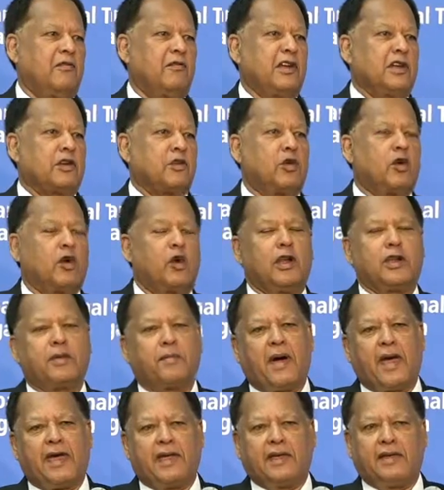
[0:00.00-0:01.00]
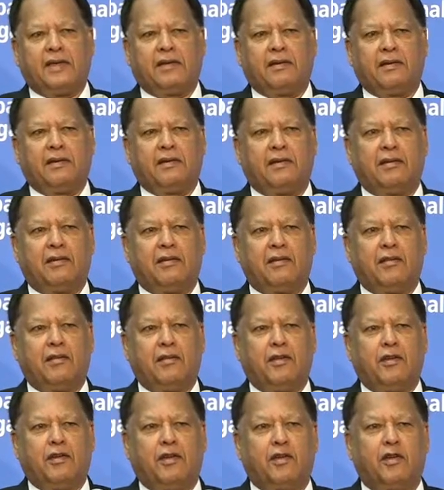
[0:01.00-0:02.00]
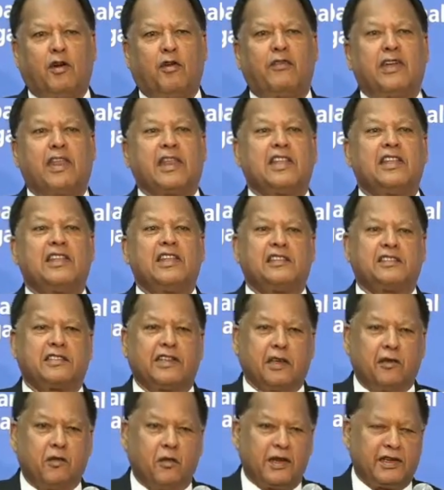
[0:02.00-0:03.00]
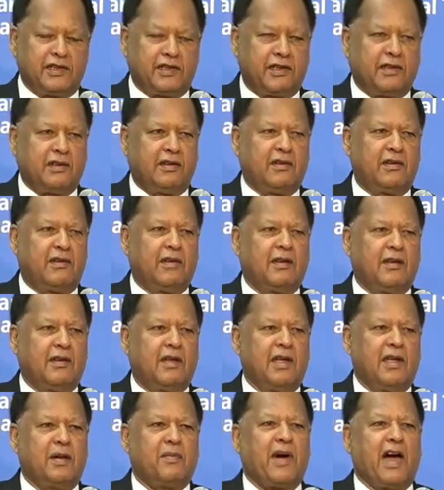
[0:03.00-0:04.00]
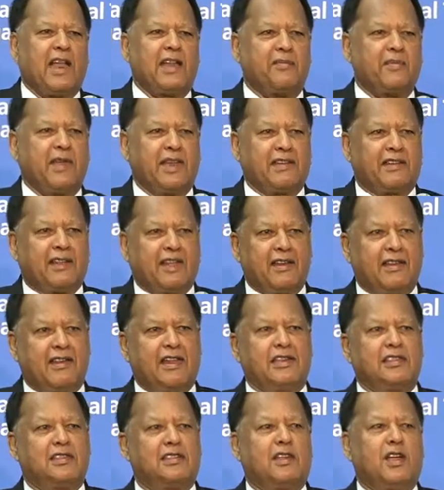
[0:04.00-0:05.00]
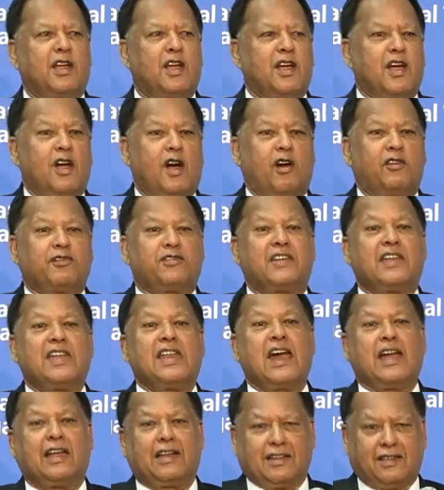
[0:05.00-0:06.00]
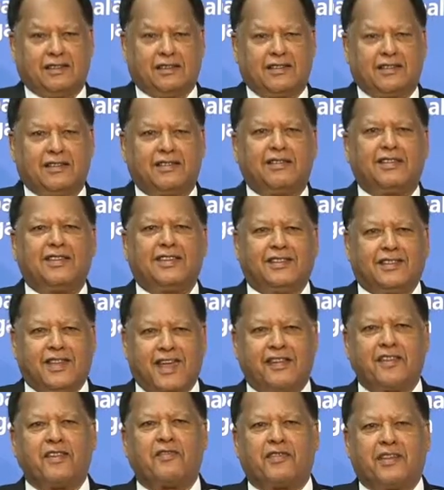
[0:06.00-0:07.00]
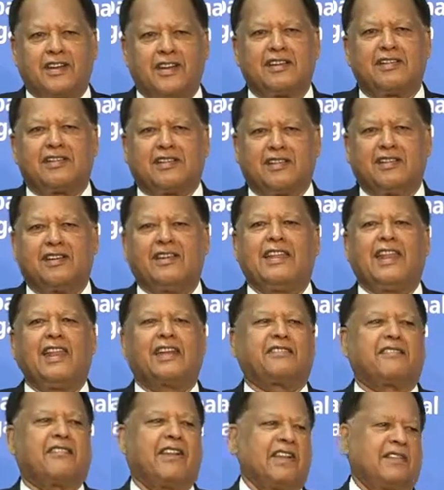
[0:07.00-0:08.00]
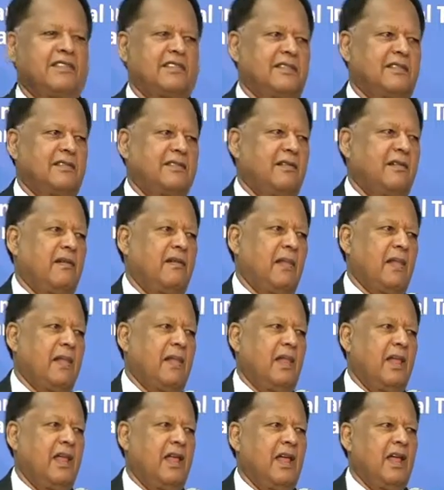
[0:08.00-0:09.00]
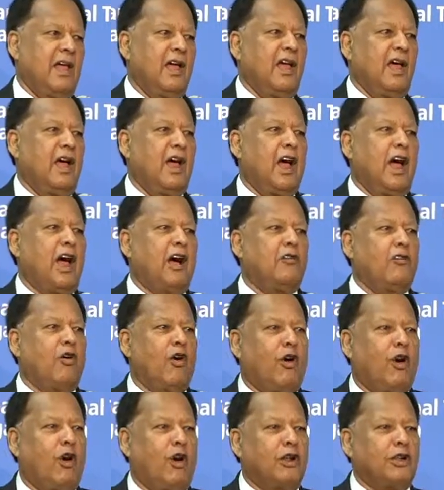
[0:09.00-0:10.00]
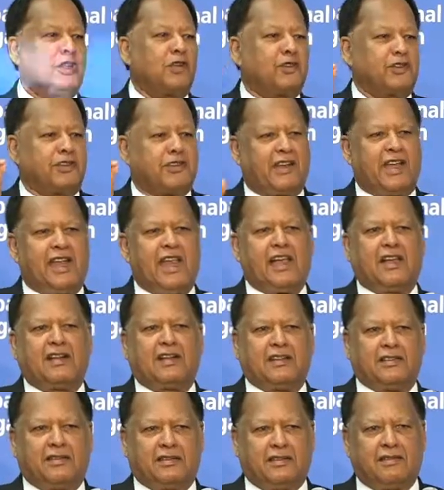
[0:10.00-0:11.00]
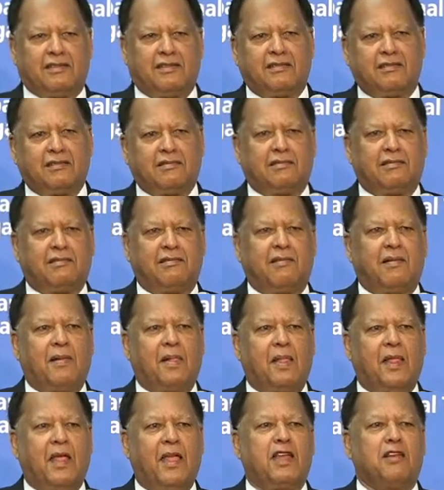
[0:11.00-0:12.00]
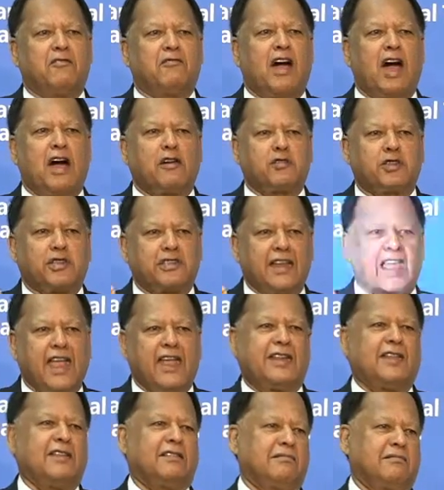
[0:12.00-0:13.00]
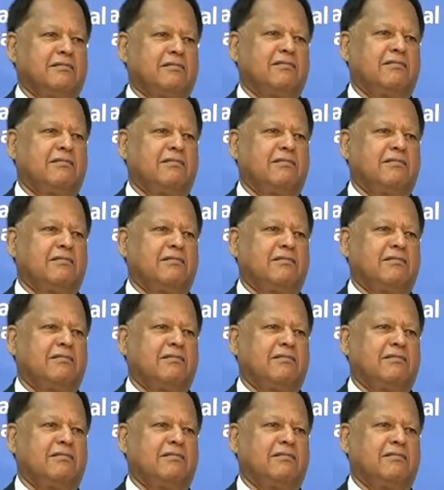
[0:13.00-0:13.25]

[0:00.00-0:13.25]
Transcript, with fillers: were told by your very distinguished parliamentarians of Sri Lankans in their different electorates. How all those Sri Lankans were outstanding.